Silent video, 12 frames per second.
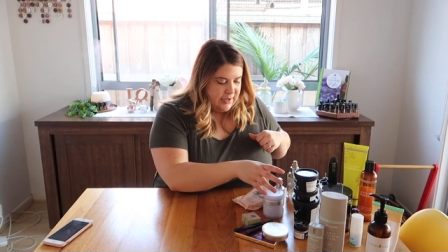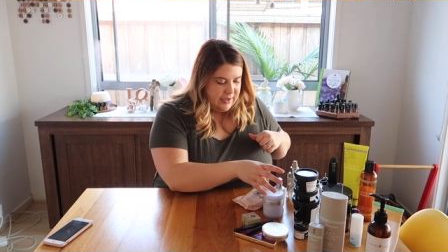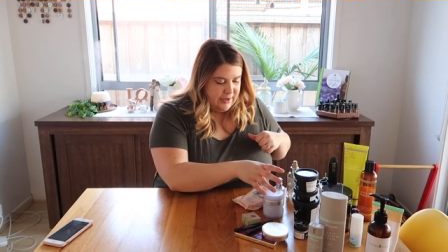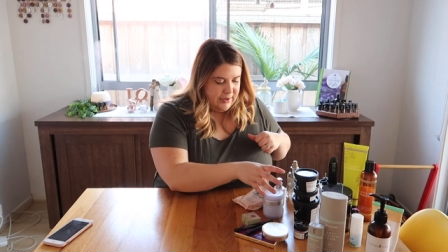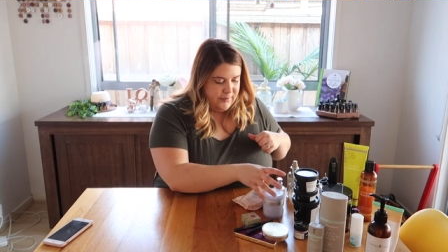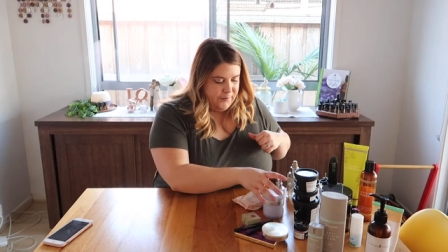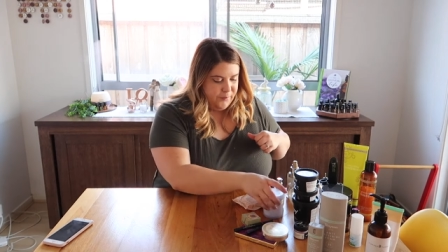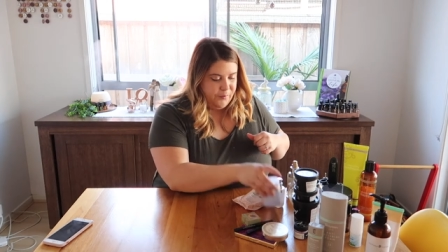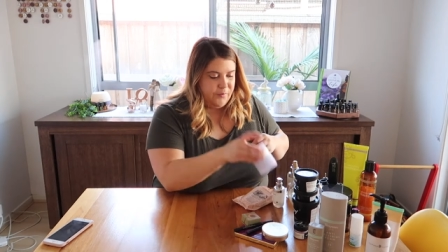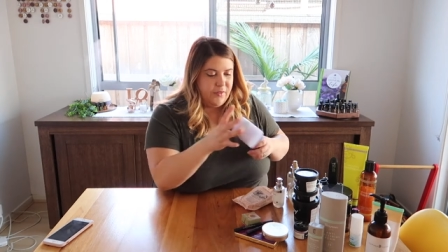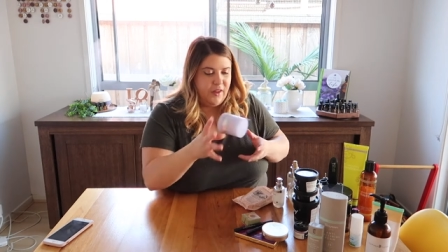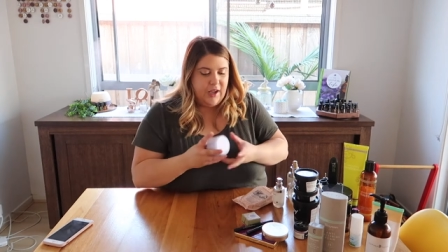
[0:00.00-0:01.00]

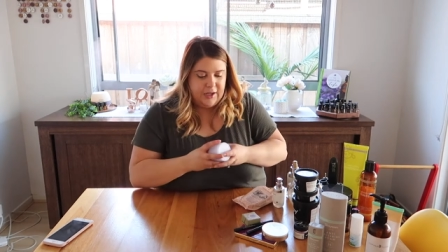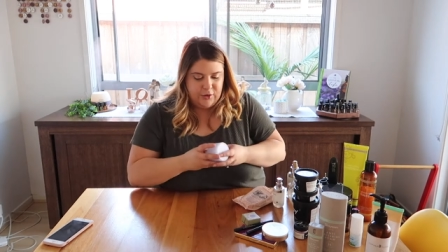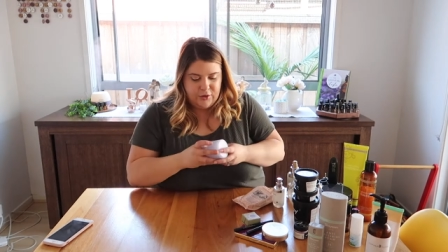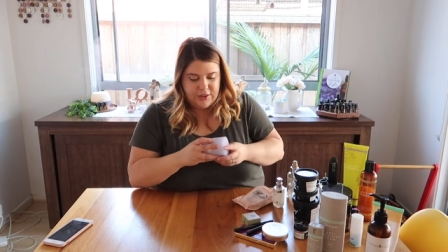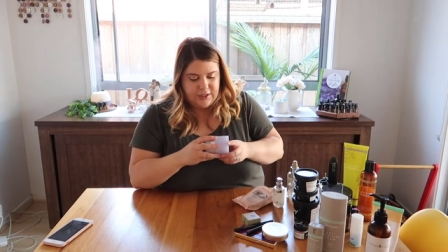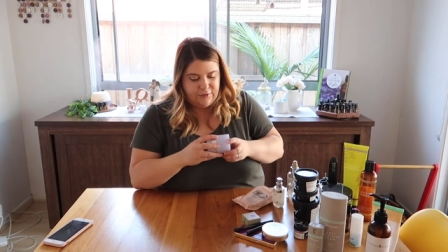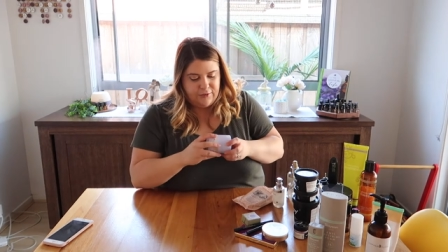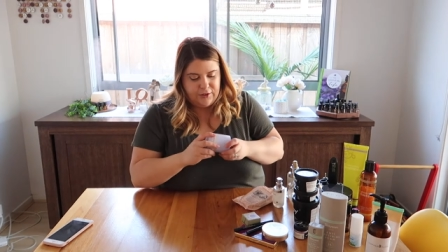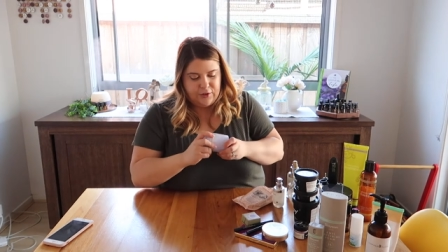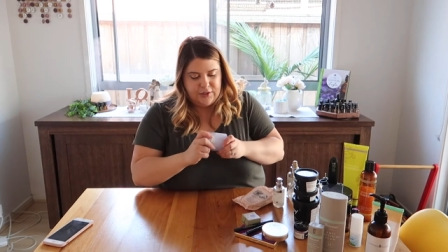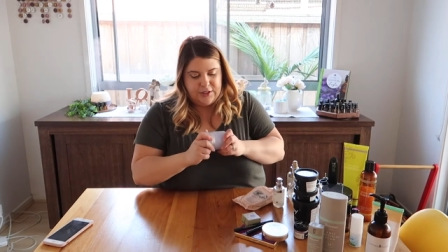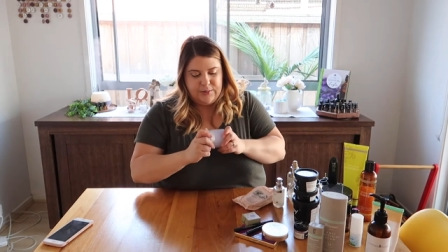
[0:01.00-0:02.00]
I got this for
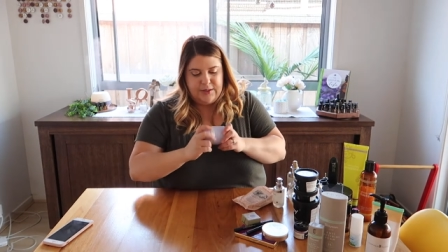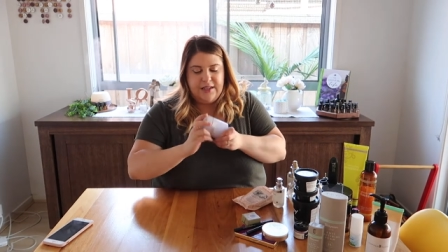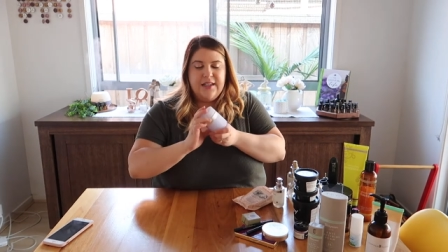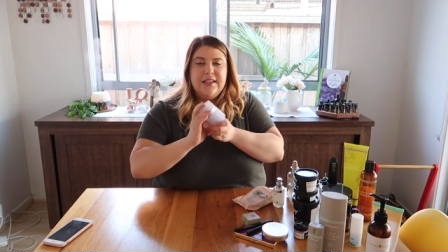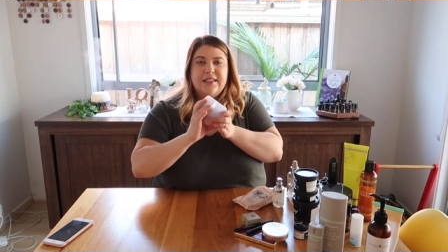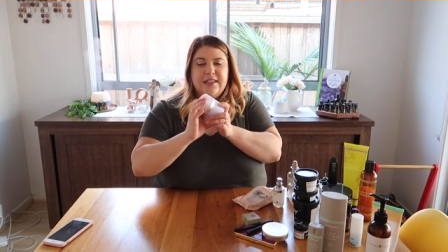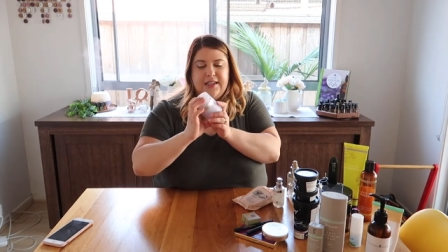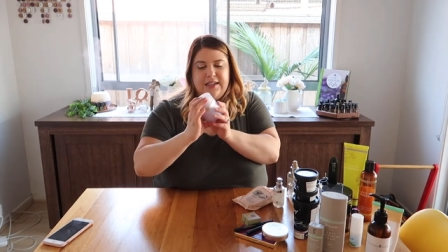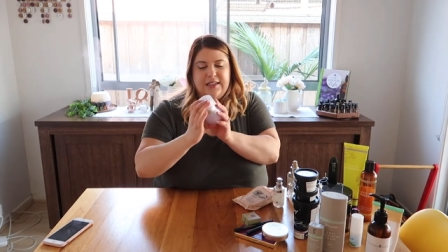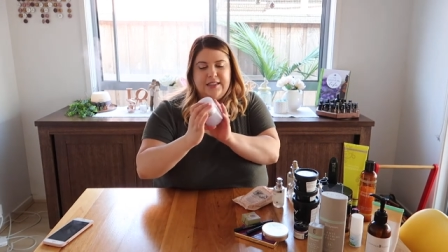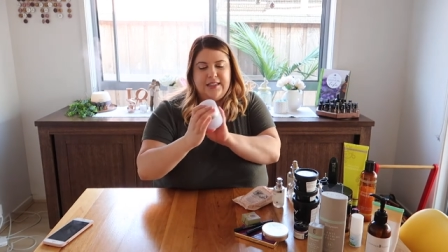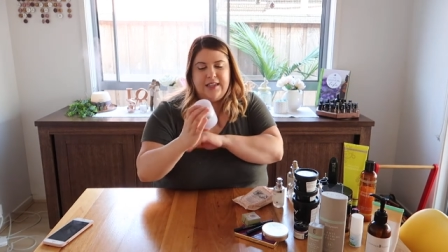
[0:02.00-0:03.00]
Christmas. It
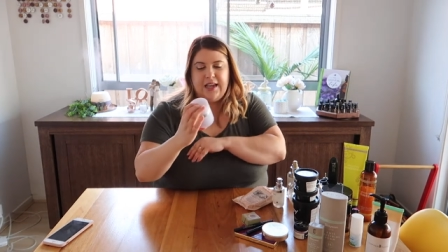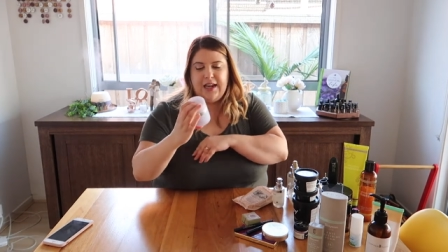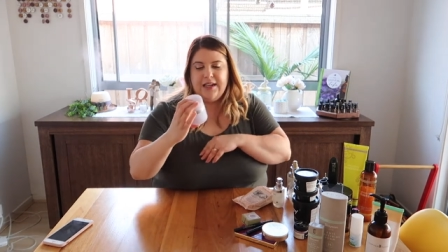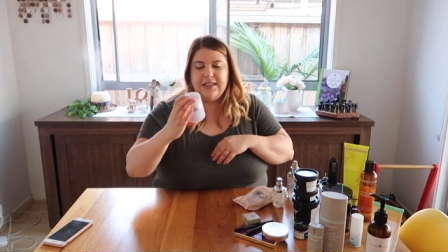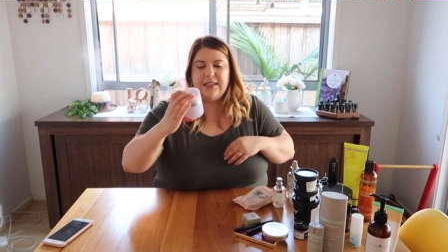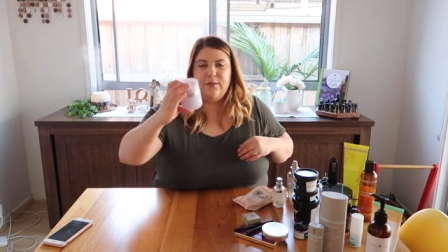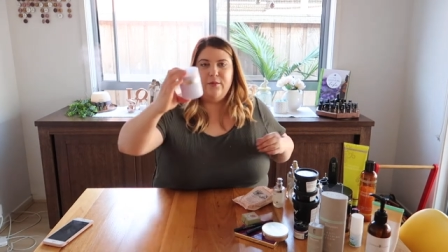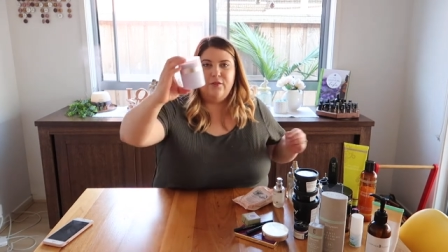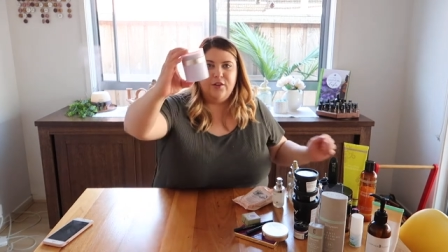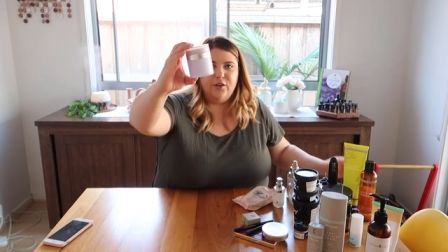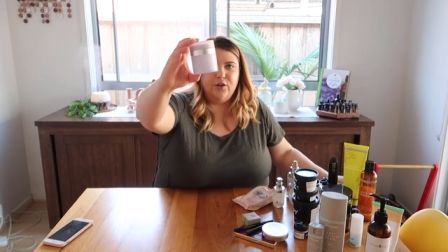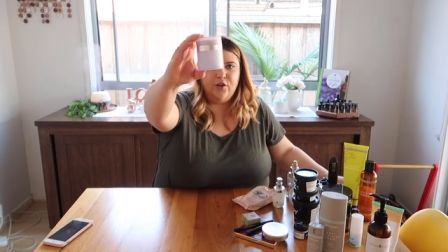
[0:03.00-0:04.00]
is the Kate
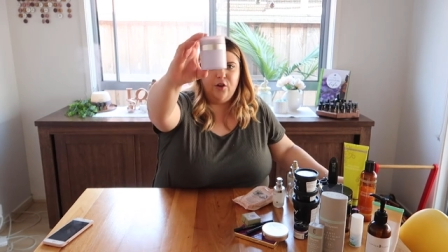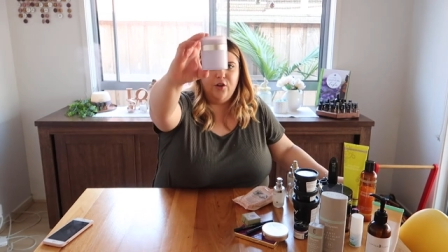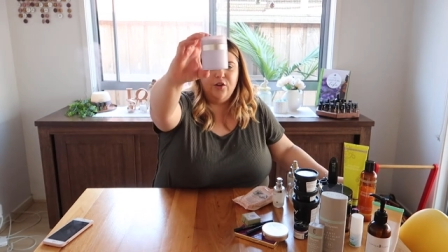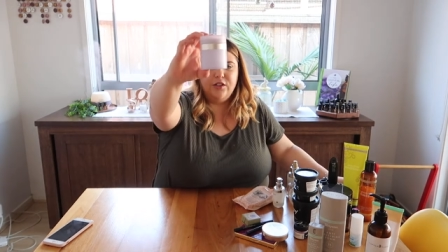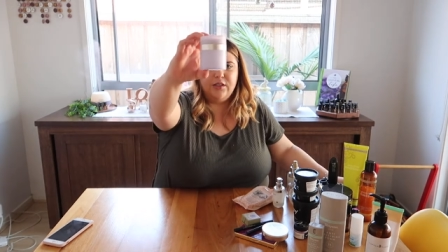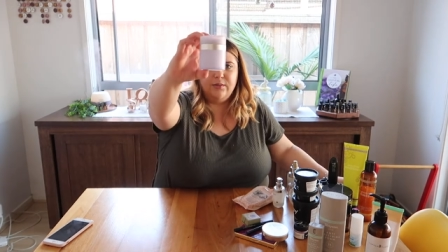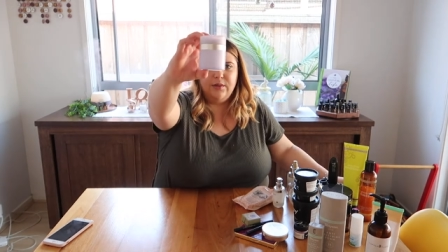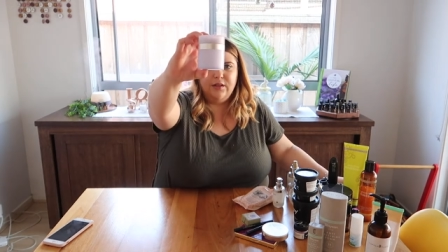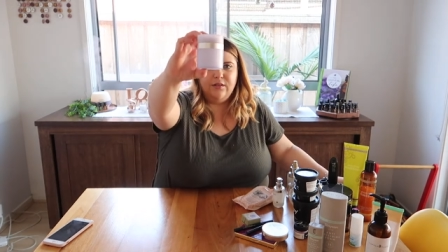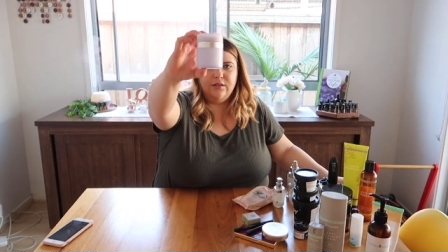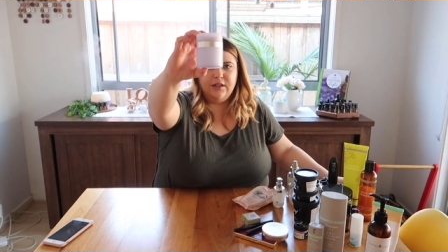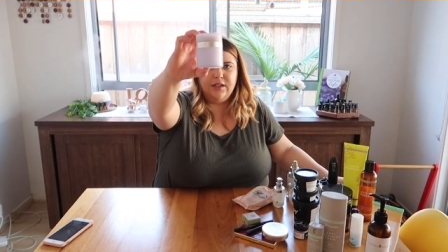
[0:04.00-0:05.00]
Somerville Goat's
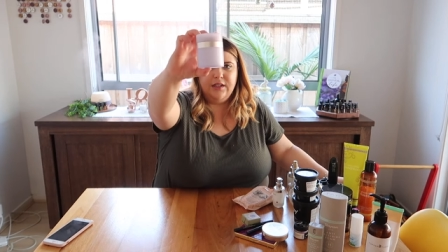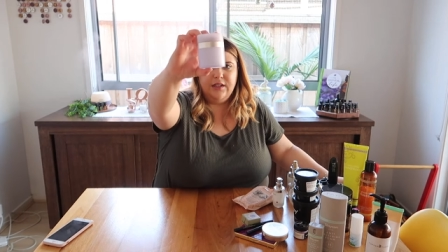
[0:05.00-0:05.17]
Milk